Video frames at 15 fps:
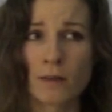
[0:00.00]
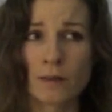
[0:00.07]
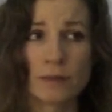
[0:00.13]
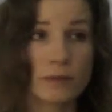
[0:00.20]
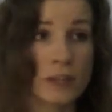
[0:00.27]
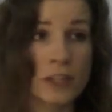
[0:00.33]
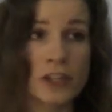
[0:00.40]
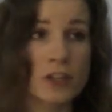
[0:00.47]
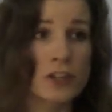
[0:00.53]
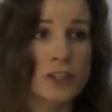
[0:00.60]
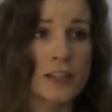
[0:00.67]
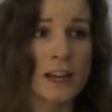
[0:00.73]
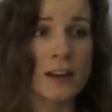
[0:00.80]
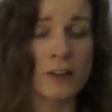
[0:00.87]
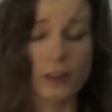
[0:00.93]
He should have
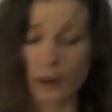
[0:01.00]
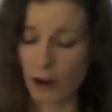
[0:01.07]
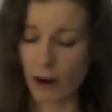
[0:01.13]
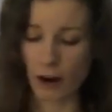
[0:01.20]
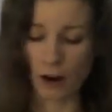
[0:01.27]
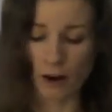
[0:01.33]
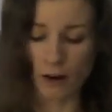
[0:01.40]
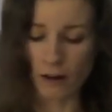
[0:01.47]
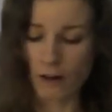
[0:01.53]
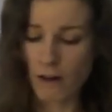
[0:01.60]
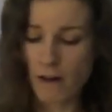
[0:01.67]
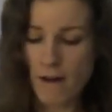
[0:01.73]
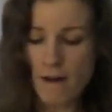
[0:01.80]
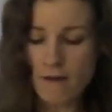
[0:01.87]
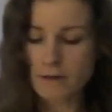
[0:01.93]
stayed in the car.
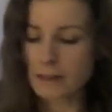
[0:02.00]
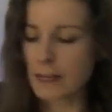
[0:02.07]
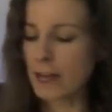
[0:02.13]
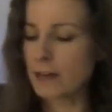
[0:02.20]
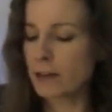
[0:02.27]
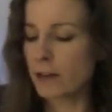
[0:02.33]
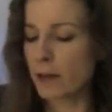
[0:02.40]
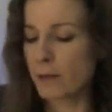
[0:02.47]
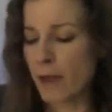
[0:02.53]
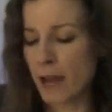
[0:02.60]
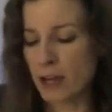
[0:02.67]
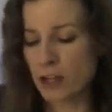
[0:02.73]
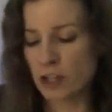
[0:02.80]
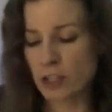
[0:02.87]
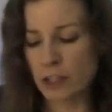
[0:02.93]
Daniel had
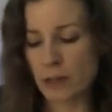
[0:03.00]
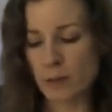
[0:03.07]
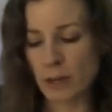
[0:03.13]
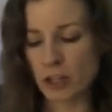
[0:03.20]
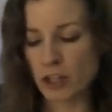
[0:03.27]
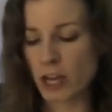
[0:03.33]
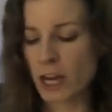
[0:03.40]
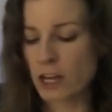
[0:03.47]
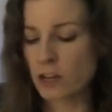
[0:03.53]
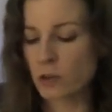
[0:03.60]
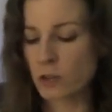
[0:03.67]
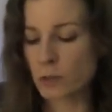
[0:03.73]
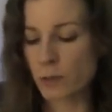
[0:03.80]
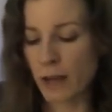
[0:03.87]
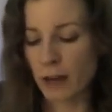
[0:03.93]
managed sleeping chained to his
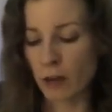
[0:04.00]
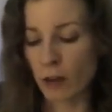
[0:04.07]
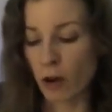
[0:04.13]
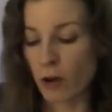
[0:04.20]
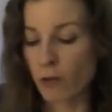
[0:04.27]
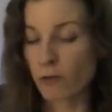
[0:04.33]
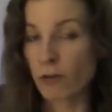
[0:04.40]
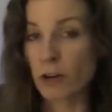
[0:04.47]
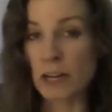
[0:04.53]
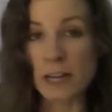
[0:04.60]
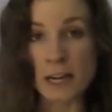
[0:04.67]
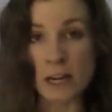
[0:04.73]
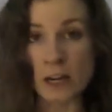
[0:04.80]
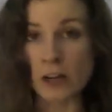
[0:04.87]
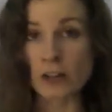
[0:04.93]
bed alone for
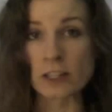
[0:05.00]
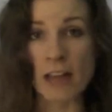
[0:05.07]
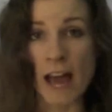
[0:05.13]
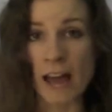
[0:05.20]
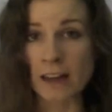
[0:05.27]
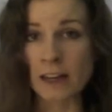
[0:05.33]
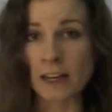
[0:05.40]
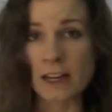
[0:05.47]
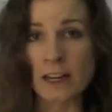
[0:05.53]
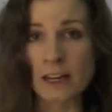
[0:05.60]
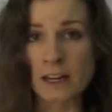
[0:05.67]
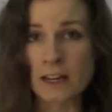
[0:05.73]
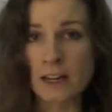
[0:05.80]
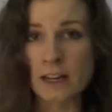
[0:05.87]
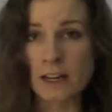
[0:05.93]
years, hadn't he?
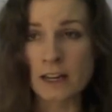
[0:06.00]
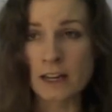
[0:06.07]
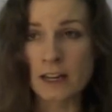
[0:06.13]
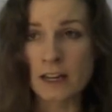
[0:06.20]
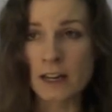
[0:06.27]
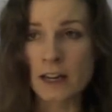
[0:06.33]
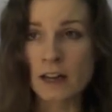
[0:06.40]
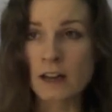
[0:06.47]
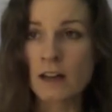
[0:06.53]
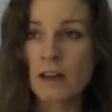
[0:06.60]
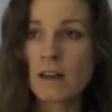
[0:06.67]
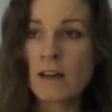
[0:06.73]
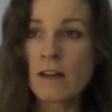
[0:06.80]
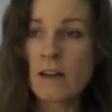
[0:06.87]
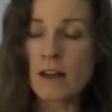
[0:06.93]

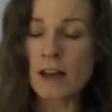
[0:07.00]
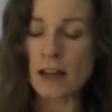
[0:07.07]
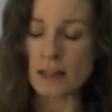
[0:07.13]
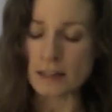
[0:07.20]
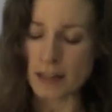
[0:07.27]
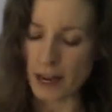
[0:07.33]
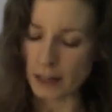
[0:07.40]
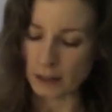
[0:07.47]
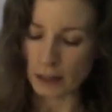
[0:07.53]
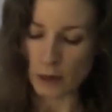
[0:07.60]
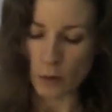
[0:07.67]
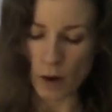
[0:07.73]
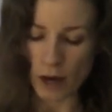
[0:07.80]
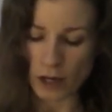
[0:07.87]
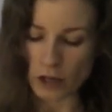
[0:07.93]
Exactly
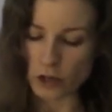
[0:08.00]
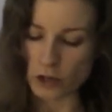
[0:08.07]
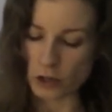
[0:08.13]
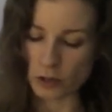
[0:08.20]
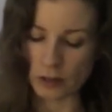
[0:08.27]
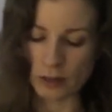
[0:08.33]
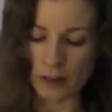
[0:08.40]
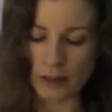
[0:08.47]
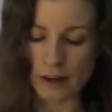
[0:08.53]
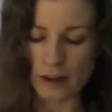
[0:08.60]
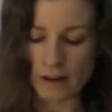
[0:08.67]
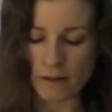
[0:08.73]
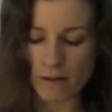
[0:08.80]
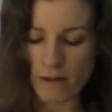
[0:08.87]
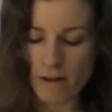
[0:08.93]
why you shouldn't
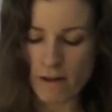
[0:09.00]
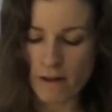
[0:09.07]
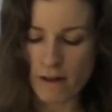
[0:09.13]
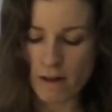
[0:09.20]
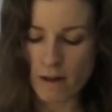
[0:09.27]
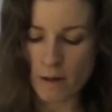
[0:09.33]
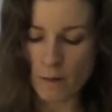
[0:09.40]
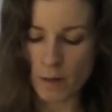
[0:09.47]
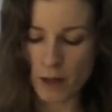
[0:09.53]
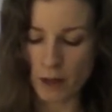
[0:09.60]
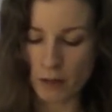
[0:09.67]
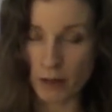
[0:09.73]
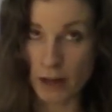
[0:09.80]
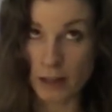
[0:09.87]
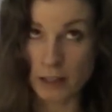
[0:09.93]
leave. Bell
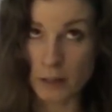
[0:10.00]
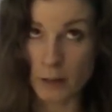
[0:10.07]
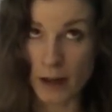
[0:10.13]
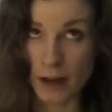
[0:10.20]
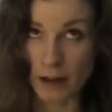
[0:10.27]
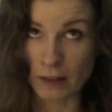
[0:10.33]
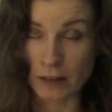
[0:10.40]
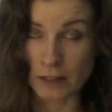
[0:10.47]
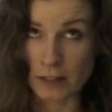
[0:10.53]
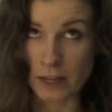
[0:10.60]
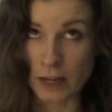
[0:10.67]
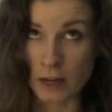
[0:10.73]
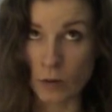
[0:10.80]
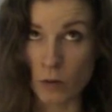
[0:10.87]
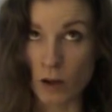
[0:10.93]
glanced back at the
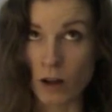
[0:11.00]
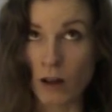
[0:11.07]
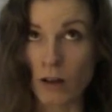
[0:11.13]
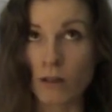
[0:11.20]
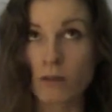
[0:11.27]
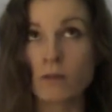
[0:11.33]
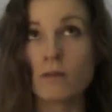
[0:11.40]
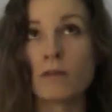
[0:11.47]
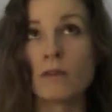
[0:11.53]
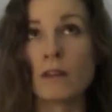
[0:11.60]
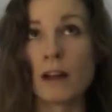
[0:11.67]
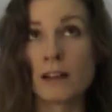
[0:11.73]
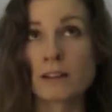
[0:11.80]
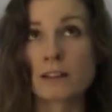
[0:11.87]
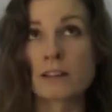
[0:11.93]
stained wall.
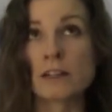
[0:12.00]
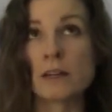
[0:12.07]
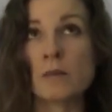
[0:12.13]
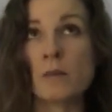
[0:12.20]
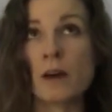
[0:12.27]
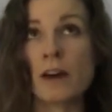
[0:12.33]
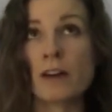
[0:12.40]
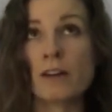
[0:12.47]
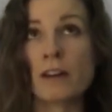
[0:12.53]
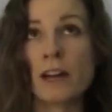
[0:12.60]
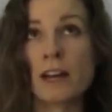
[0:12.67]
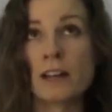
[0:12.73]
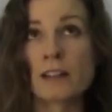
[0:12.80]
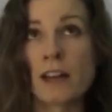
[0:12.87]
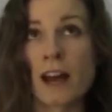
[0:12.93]
That's seen better
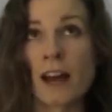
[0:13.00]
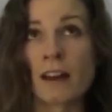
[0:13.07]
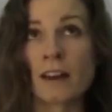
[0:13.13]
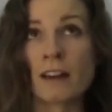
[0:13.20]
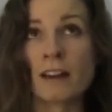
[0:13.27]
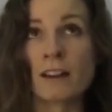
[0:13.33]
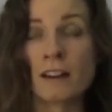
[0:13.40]
days, hadn't it?